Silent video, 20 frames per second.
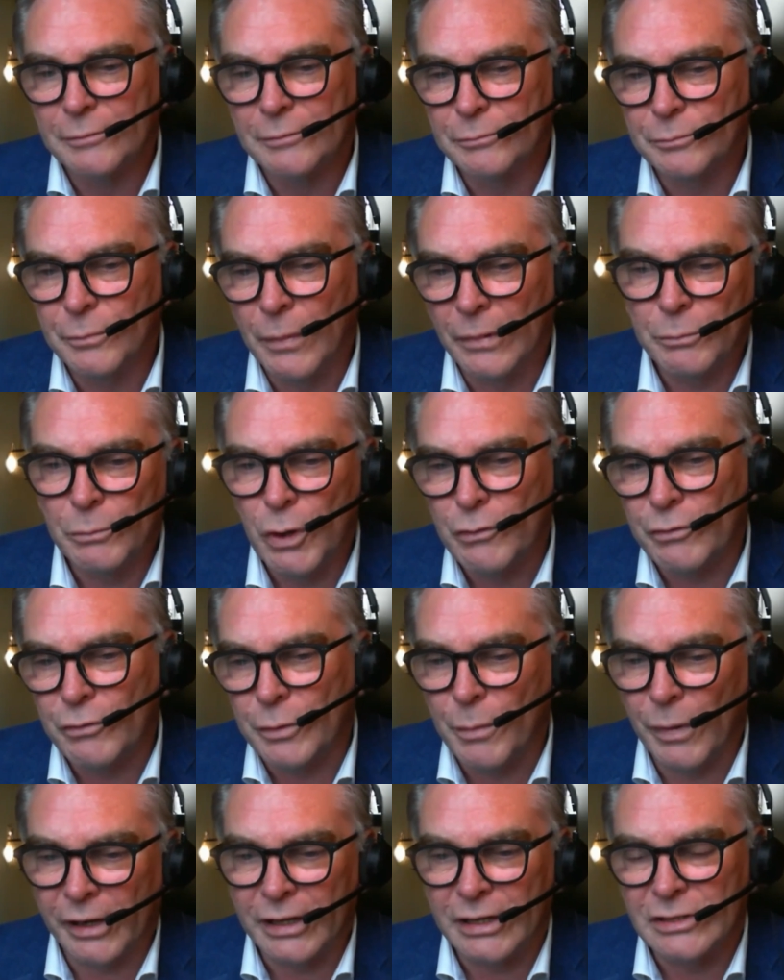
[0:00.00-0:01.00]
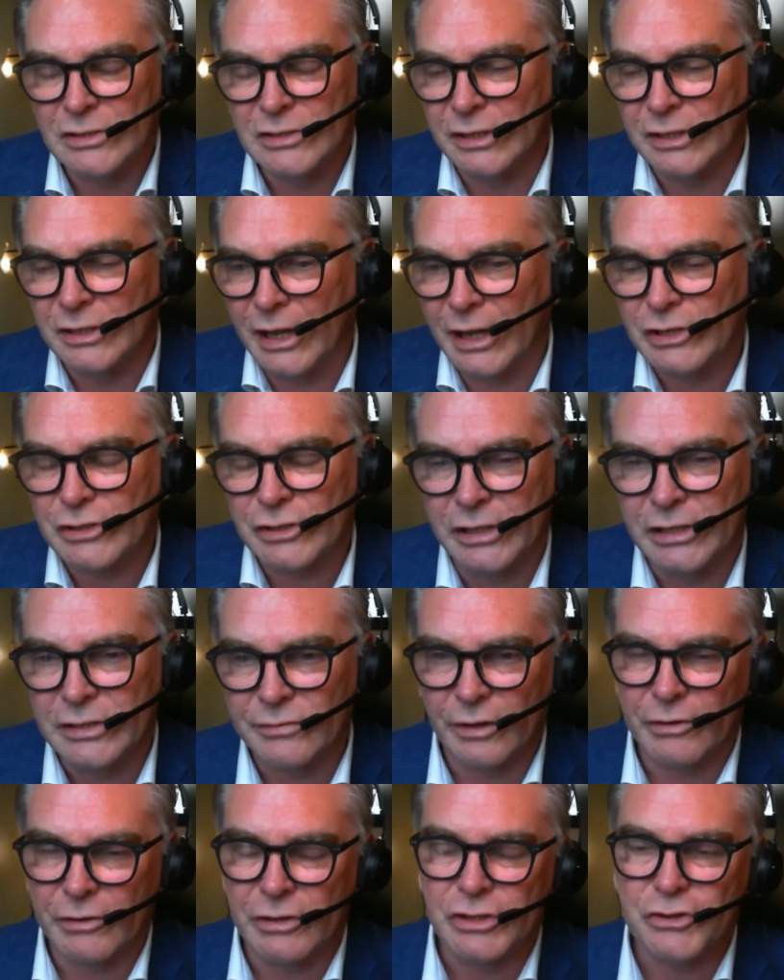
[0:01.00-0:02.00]
Moving money internationally is
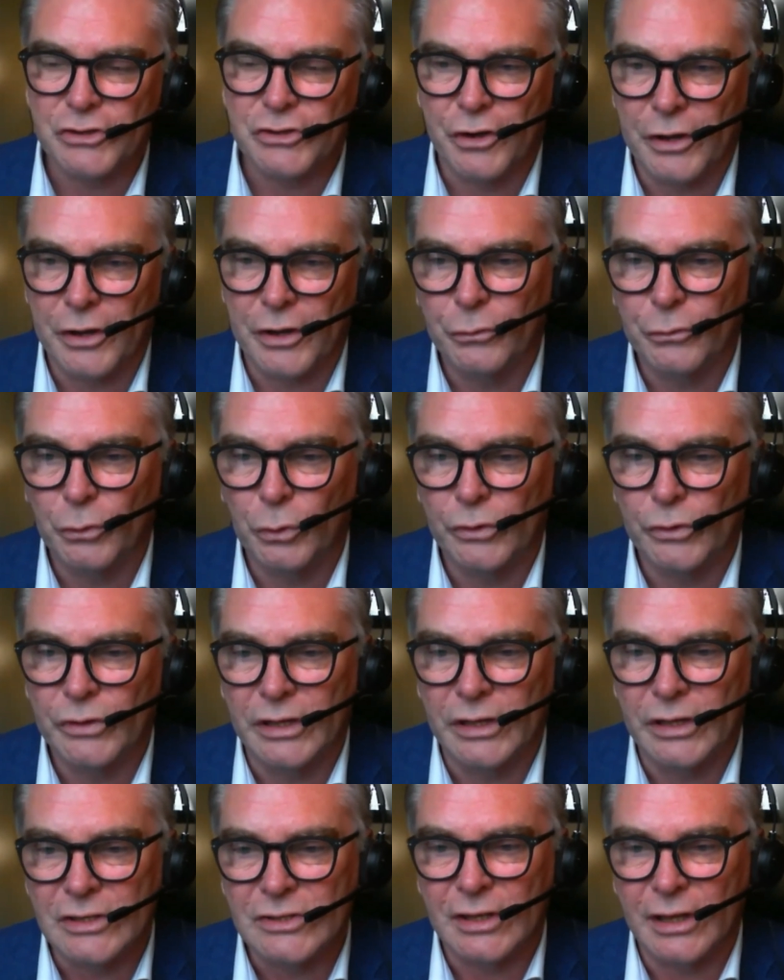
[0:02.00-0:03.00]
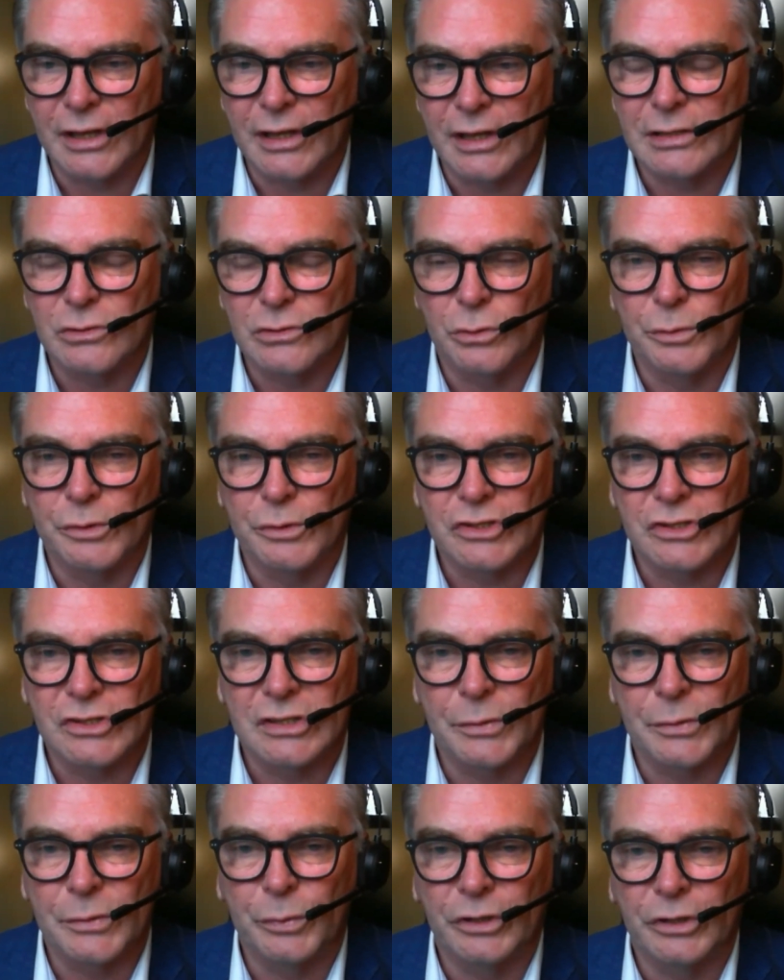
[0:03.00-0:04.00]
very straightforward these days, almost as
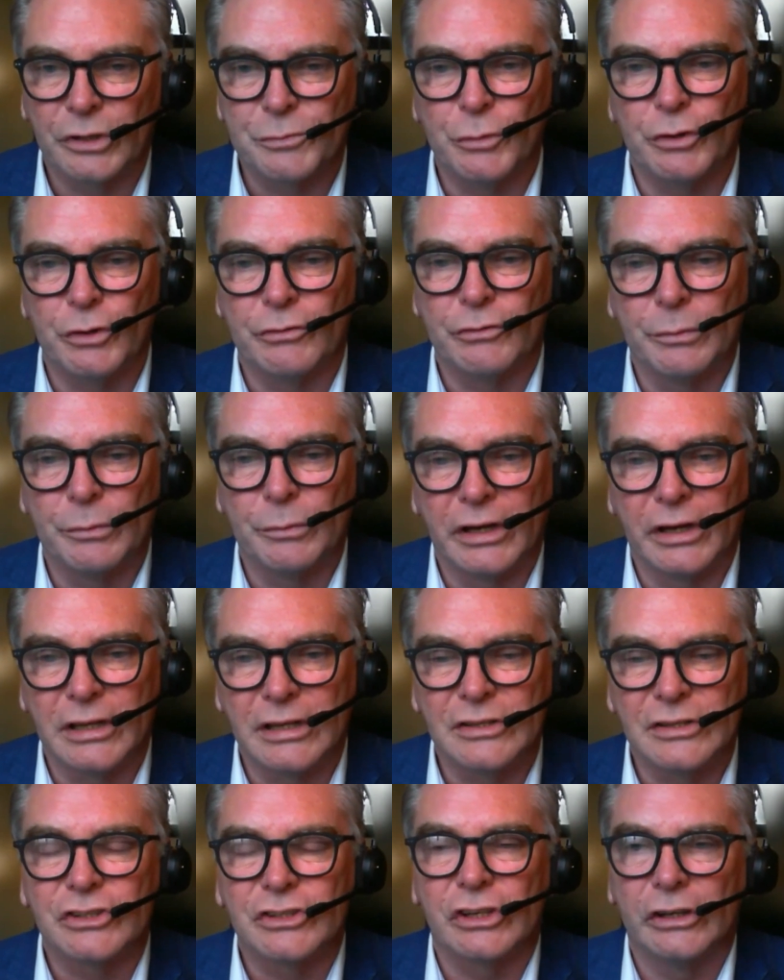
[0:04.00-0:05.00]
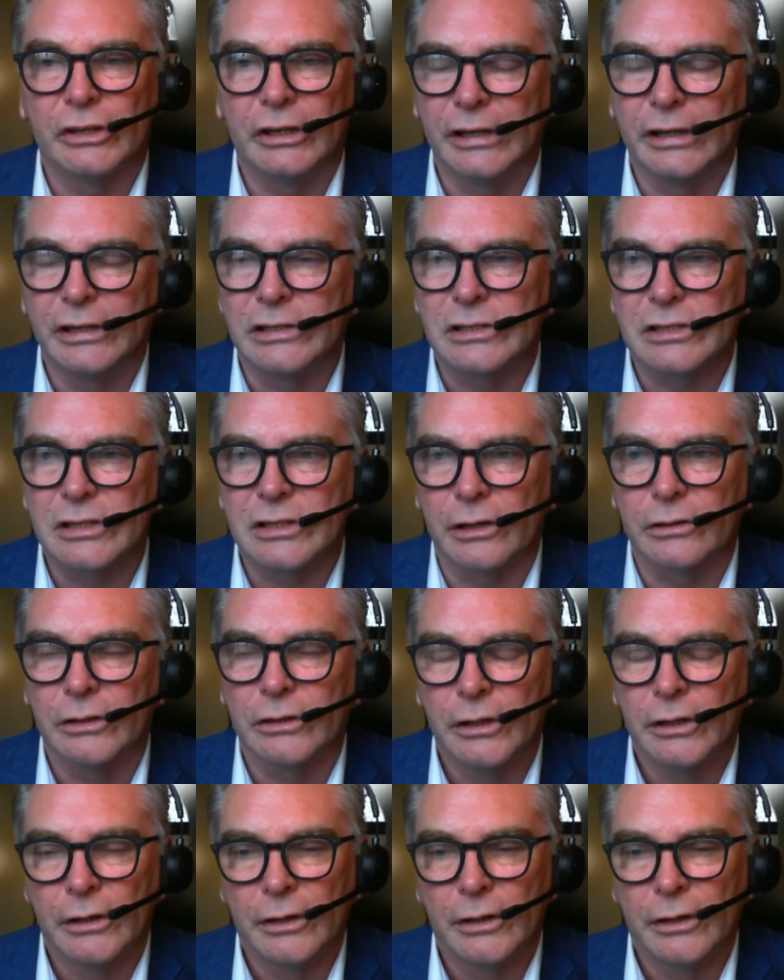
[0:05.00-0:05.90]
simple as moving money internally. So